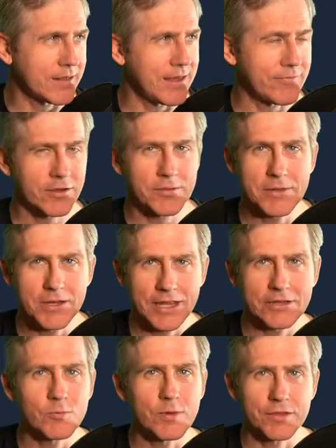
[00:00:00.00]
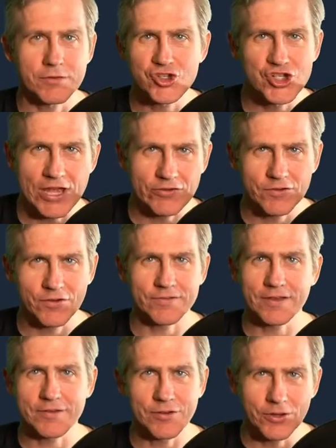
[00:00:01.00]
They have to communicate with gestures.
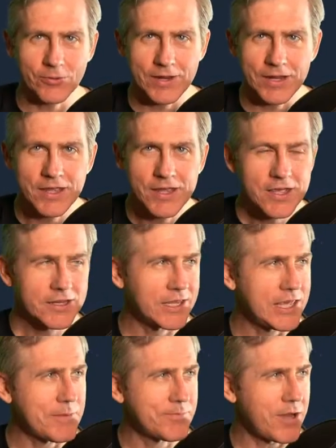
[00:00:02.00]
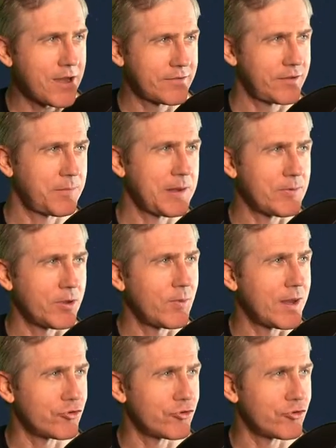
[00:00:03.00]
That's the only way to keep toxic people away.